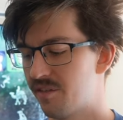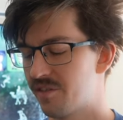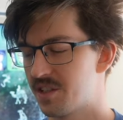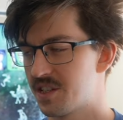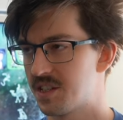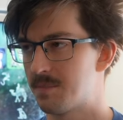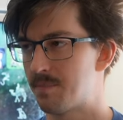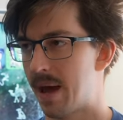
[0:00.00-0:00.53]
for
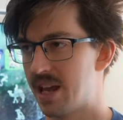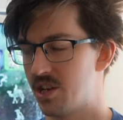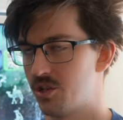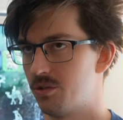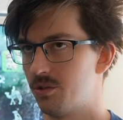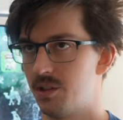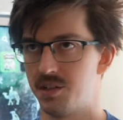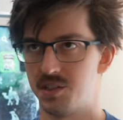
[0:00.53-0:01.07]

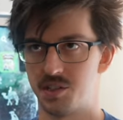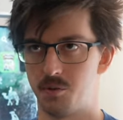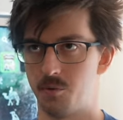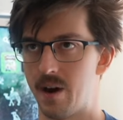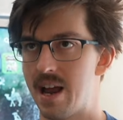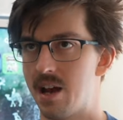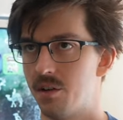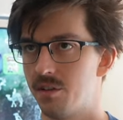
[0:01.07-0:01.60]
spatial and
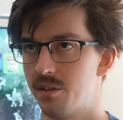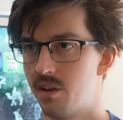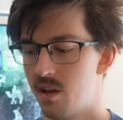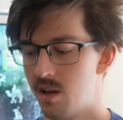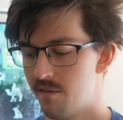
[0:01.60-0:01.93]
surround,